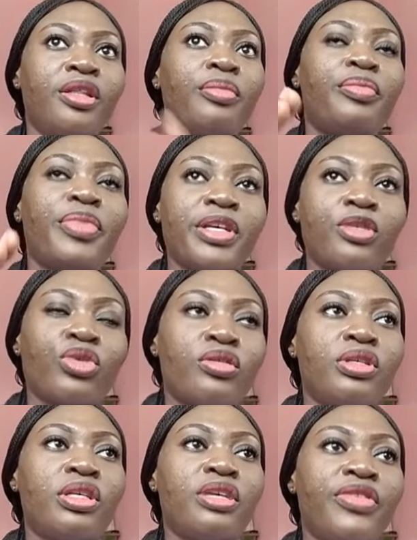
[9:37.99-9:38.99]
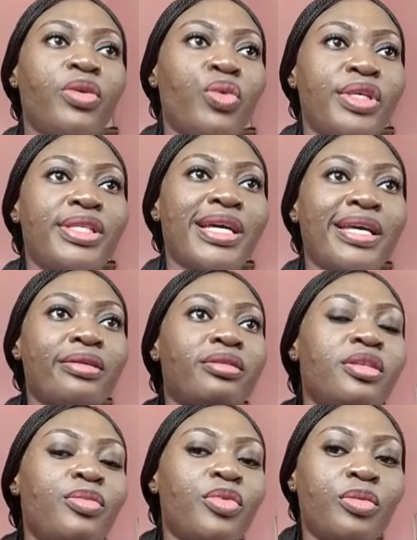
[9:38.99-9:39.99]
The best way to give a waiter
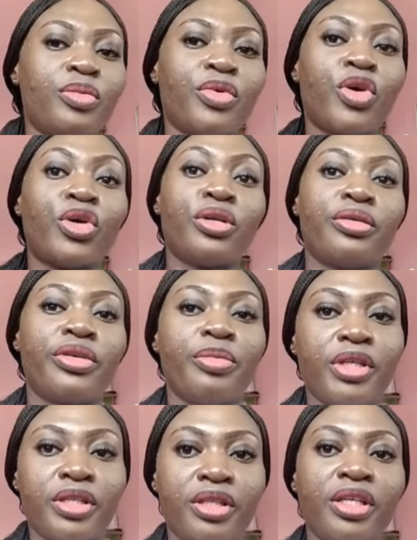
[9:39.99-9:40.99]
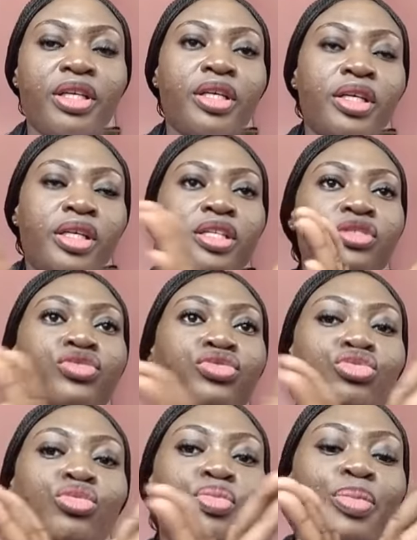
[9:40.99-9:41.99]
a tip-off honorably is
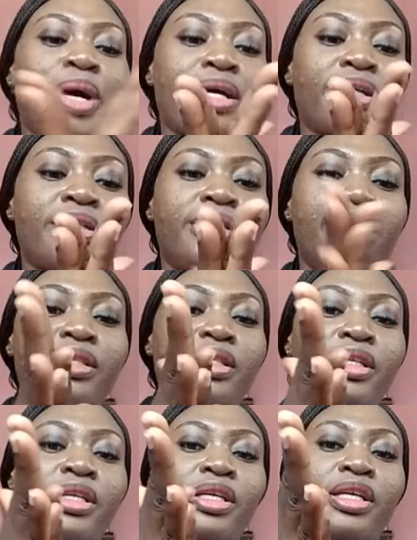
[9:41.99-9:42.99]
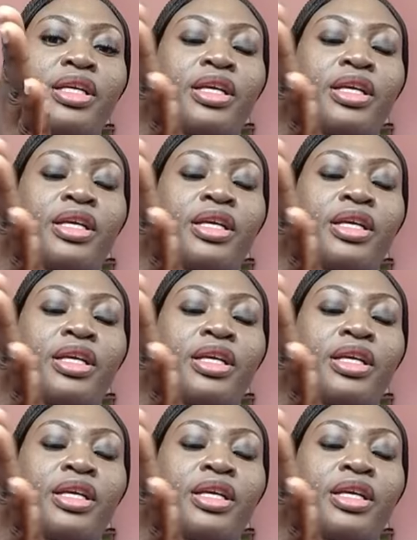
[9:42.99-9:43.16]
to pack the